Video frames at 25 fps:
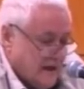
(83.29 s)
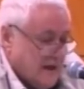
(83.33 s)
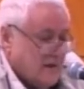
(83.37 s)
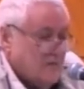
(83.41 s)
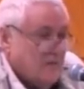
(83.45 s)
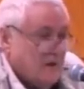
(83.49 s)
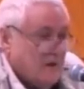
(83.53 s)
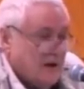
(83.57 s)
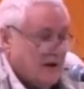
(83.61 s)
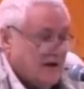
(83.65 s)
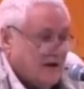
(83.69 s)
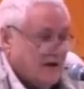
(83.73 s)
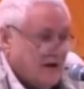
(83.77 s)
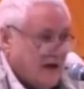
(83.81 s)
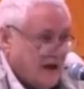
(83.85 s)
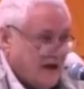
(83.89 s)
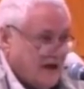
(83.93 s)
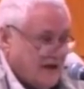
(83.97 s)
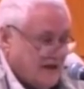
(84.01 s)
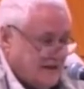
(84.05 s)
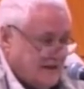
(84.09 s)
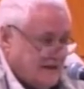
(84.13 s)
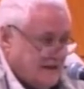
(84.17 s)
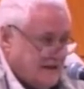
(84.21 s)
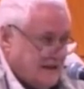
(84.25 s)
By
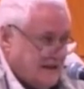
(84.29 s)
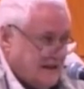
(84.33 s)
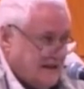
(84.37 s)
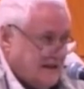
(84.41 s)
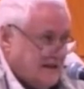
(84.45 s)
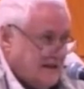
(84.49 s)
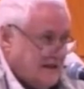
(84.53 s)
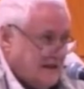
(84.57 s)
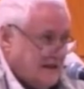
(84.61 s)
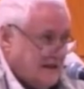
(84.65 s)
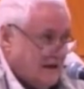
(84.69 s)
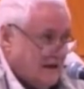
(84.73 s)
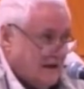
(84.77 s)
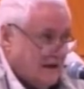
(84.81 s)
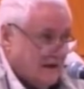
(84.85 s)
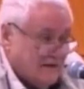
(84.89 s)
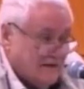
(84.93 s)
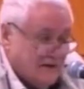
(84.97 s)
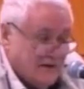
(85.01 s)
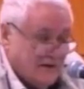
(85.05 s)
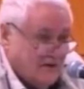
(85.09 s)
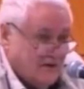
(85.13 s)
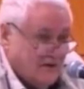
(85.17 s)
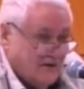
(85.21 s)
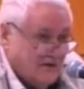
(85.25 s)
1909,
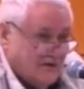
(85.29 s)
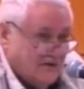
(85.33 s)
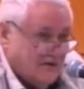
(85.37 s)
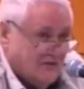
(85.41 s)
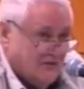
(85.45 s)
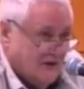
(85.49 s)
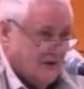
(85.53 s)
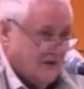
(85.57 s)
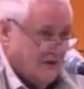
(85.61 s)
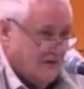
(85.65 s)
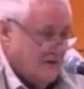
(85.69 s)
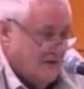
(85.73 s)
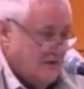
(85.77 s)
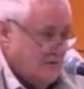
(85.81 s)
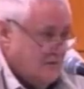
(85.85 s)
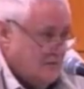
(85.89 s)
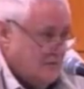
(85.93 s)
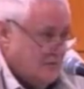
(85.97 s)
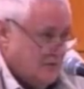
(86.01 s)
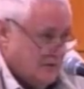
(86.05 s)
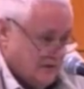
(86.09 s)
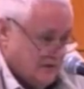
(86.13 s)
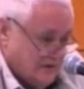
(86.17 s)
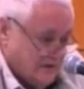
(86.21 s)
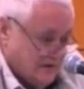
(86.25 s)
this is very
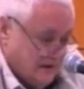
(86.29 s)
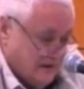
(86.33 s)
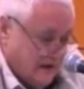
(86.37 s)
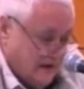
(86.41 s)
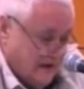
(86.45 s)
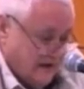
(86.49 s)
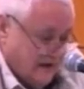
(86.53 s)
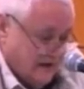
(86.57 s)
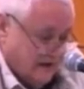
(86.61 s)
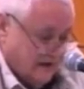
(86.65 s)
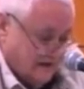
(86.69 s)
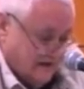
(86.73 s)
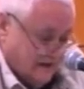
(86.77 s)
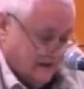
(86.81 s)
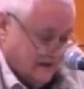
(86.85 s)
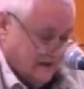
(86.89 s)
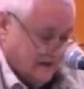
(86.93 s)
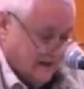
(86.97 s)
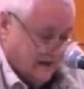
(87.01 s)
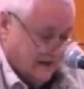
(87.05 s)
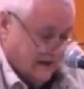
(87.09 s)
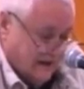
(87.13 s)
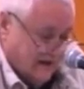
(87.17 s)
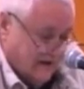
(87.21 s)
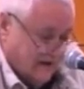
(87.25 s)
precise
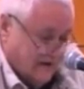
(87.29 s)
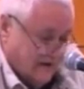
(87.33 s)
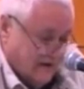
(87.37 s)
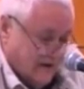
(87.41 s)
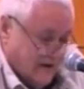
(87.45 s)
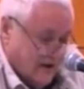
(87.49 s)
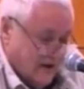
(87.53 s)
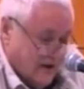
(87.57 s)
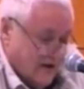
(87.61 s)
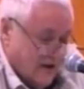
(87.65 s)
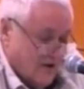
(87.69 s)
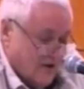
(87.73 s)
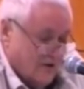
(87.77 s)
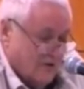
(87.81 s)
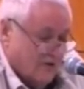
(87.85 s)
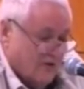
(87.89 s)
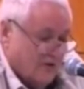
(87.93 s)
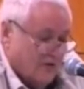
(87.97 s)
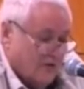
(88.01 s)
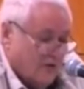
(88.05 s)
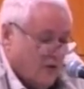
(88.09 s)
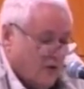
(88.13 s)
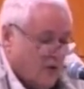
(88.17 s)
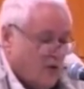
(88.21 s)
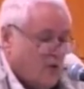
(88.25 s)
now,
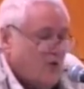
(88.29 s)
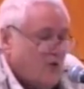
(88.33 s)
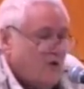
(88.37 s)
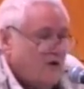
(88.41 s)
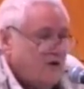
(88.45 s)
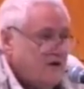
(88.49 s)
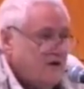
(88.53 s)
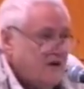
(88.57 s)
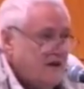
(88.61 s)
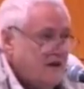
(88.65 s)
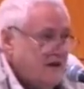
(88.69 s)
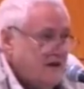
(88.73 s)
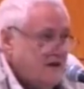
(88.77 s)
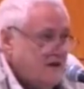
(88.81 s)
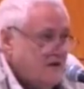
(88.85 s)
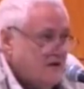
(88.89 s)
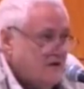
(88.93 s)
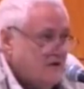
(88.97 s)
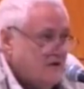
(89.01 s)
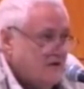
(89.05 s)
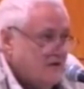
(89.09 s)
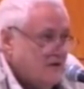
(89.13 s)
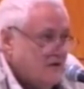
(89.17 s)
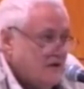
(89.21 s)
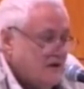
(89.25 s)
4
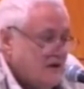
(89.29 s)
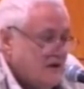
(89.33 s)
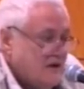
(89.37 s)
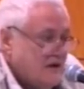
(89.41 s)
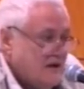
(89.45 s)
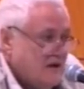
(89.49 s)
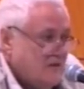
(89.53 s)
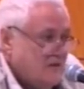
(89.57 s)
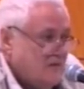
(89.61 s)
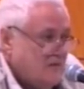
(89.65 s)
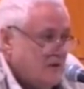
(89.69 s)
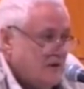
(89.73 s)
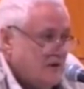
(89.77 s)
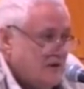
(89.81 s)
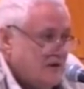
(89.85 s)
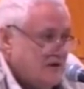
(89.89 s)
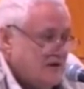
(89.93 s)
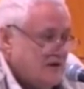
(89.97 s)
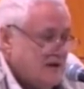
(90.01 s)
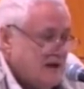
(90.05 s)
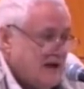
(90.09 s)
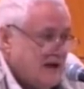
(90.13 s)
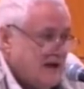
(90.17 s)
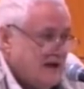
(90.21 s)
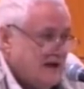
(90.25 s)
years had been
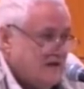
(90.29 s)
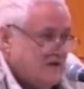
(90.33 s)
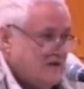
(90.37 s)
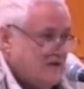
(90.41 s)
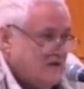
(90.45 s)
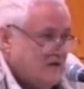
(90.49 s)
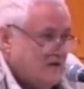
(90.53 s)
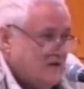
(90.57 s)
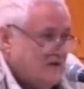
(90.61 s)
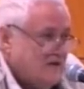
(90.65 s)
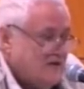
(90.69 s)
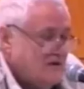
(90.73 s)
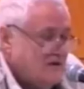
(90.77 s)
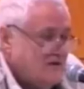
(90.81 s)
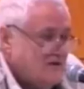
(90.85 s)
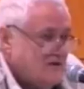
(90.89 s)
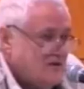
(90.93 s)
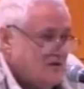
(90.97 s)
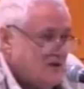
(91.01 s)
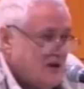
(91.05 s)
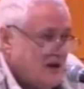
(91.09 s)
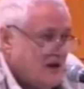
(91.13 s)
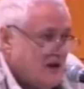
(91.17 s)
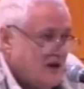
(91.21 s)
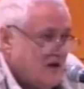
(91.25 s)
tacked onto
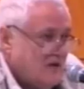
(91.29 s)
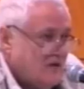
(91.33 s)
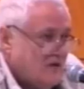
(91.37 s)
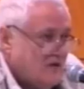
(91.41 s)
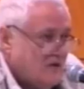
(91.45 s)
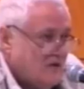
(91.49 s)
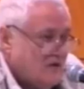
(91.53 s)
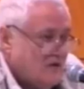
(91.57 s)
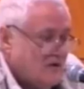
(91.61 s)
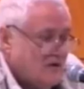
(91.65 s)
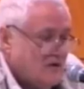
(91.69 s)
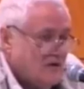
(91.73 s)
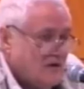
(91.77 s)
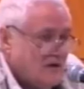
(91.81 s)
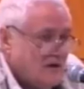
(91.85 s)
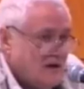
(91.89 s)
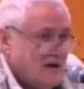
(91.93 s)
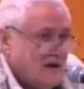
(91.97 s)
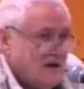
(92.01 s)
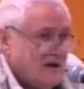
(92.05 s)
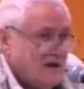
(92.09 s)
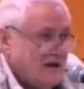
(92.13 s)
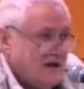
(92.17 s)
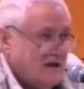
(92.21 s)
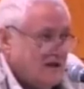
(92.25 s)
childhood
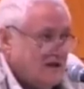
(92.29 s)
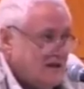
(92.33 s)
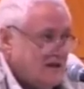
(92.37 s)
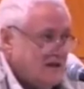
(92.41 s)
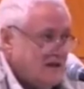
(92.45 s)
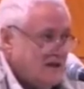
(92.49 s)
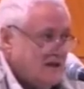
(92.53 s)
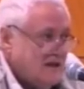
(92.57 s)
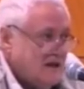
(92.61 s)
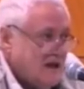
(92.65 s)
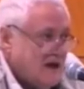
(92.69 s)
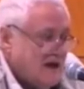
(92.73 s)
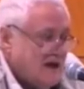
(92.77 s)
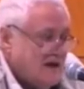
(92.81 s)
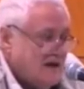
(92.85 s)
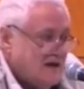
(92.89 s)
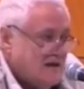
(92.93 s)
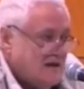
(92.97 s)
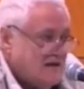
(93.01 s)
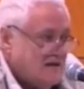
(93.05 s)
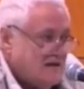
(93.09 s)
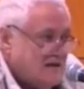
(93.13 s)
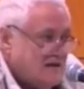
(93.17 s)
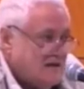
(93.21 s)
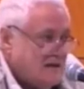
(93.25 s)
in the United
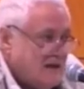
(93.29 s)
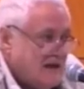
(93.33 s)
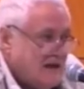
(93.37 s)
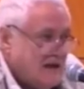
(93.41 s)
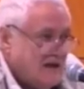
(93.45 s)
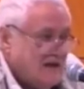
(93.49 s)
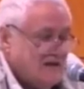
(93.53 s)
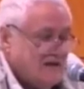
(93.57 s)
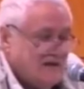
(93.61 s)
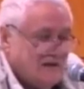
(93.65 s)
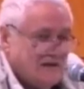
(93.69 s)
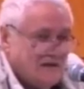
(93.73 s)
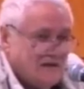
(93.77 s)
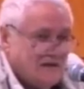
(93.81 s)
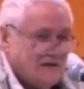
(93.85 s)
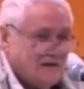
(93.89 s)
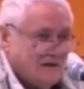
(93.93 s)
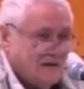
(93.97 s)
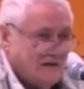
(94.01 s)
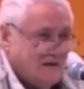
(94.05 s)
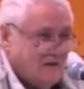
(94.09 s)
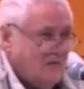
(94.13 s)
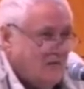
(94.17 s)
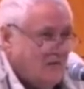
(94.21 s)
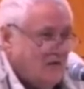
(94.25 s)
States and
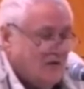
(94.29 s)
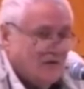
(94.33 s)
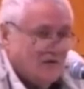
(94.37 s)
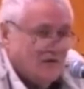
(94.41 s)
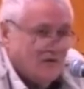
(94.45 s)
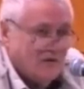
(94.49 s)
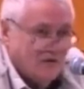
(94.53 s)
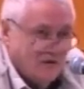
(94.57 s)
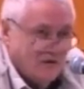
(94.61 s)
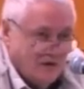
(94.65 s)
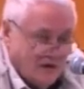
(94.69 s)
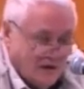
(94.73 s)
similar